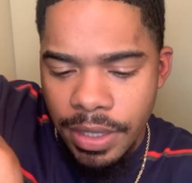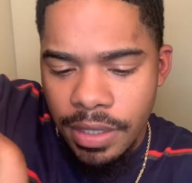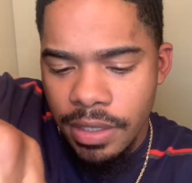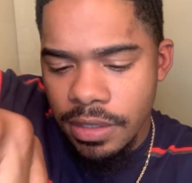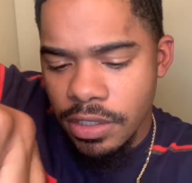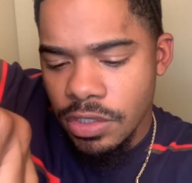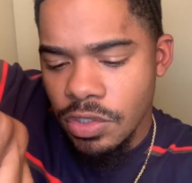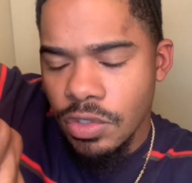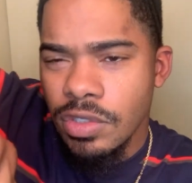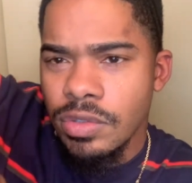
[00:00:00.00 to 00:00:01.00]
the
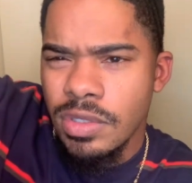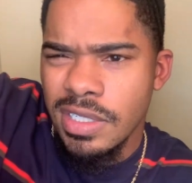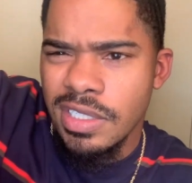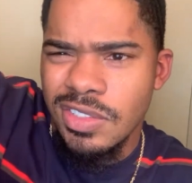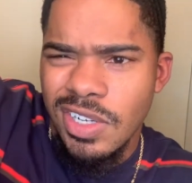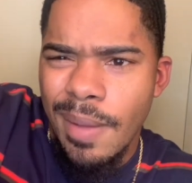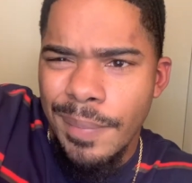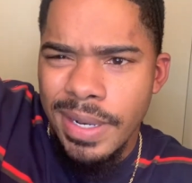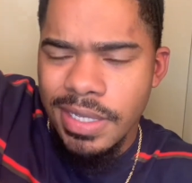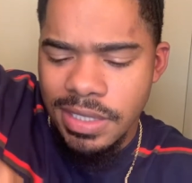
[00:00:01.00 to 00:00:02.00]
screw could drop
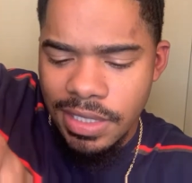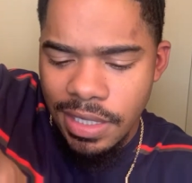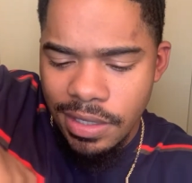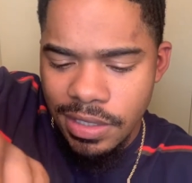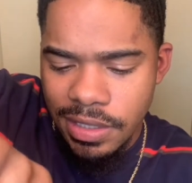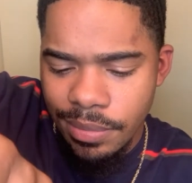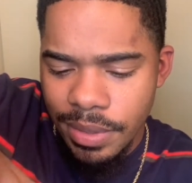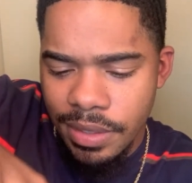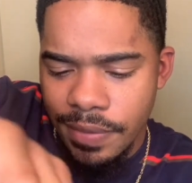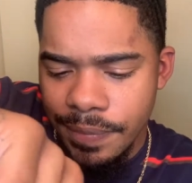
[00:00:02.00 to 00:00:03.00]
in the sink or something,